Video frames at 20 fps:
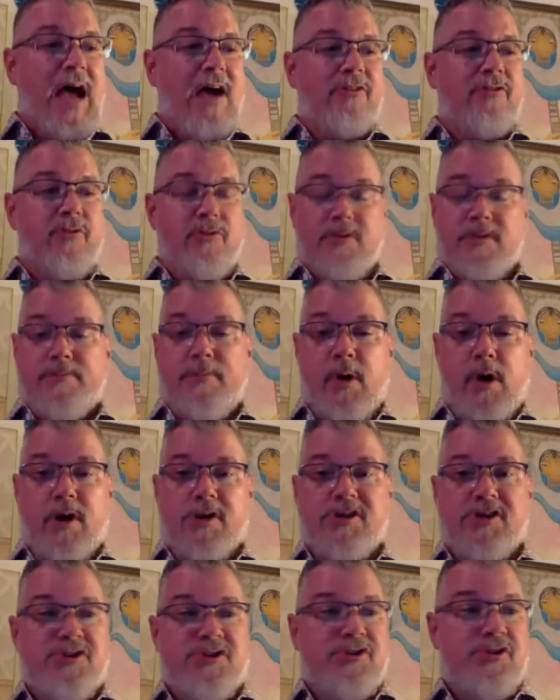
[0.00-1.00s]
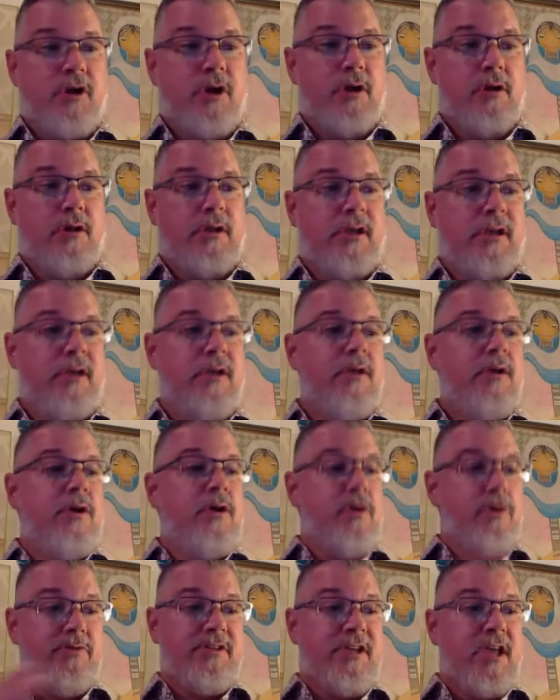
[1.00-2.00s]
actors Marge and Charlie,
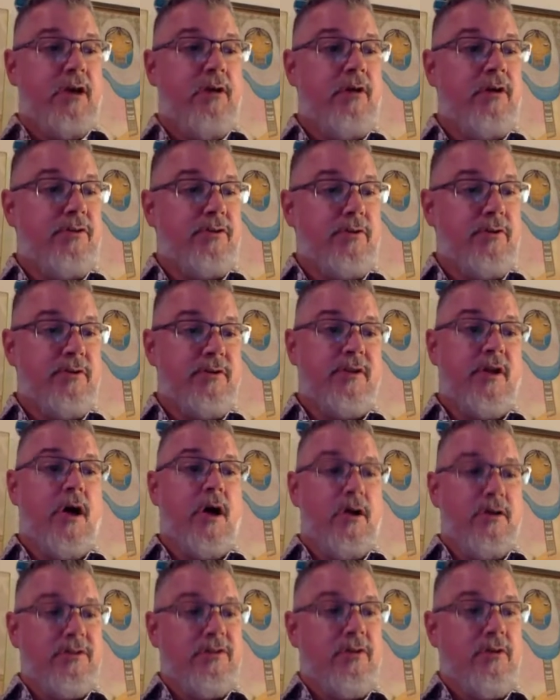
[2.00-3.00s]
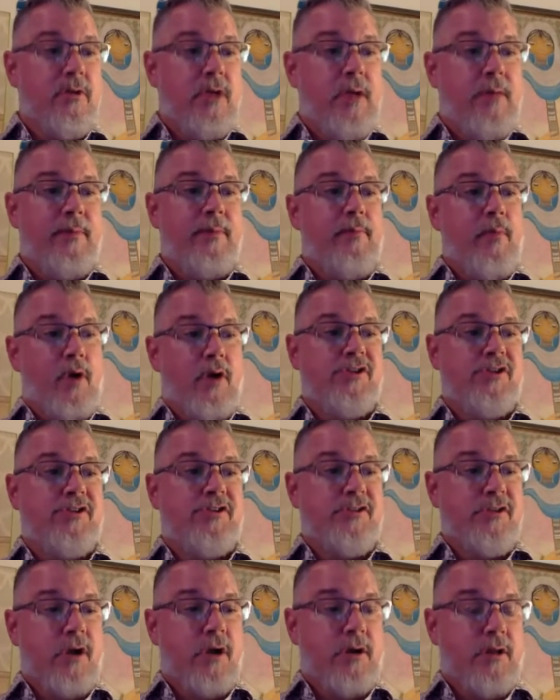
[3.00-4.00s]
whose characters, also named Marge
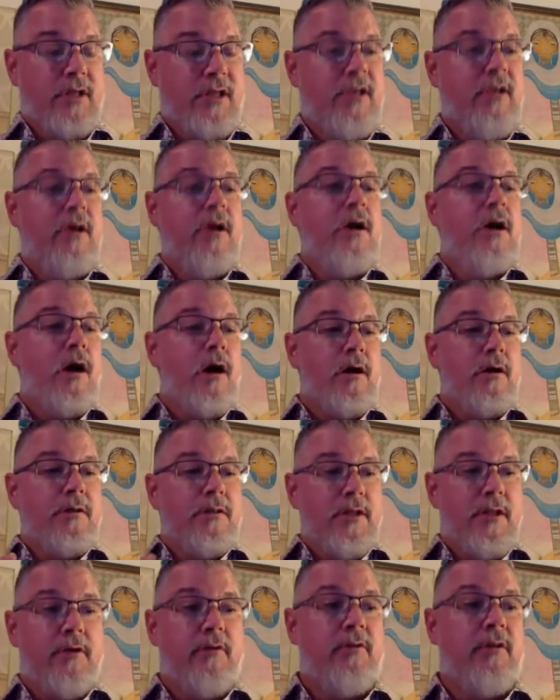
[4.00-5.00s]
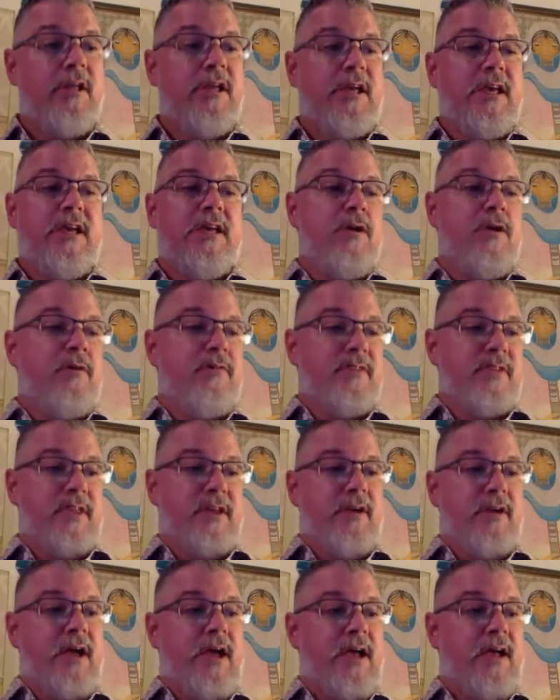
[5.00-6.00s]
and Charlie, are literally in over
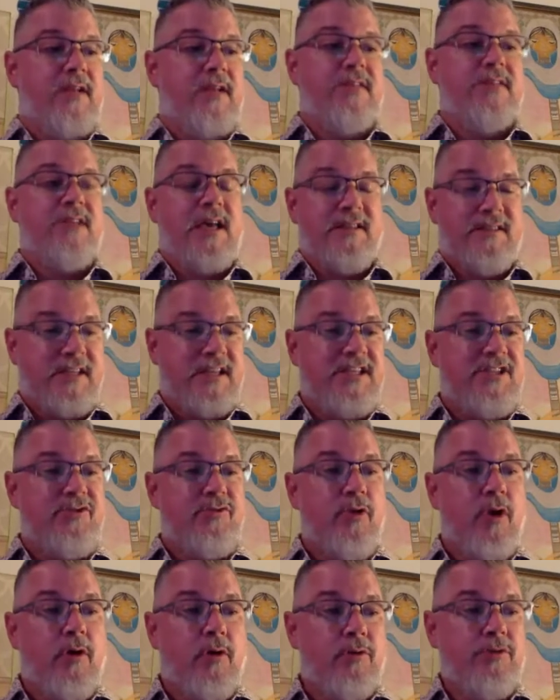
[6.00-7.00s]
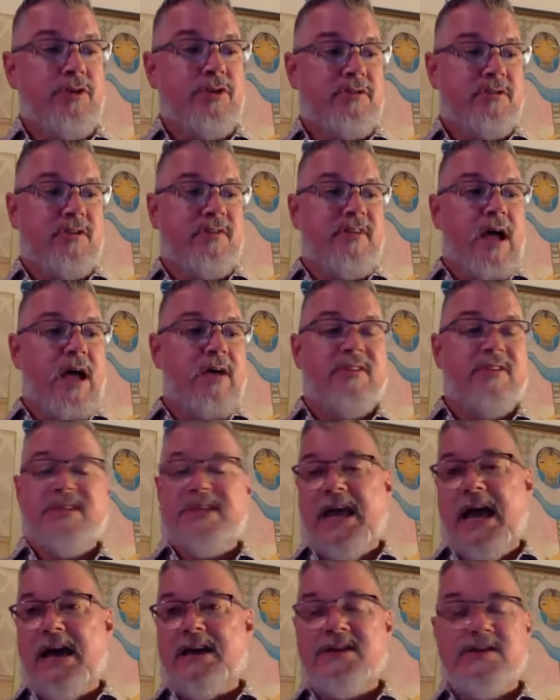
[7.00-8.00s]
their heads as they struggle to survive as
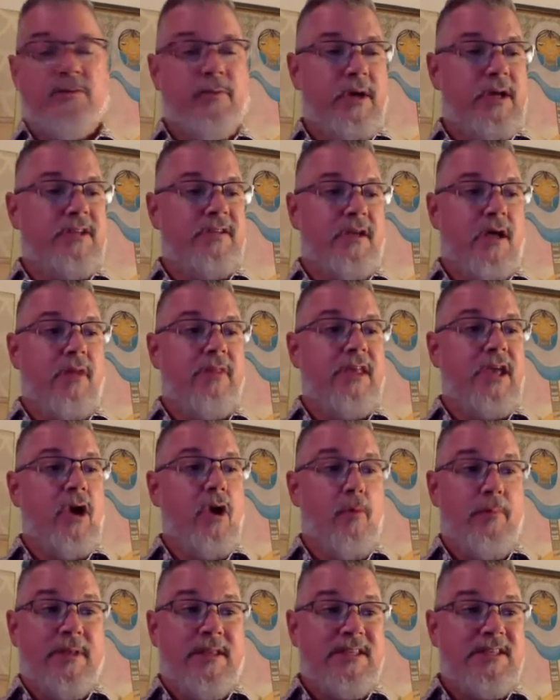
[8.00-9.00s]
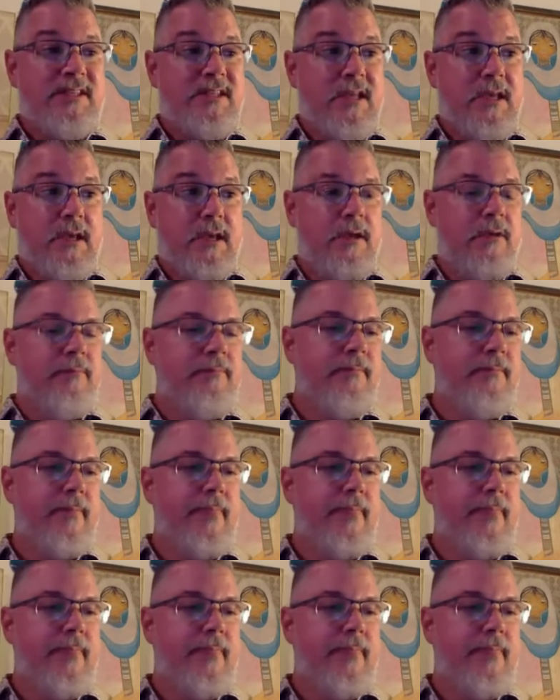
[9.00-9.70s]
castaways on the open sea.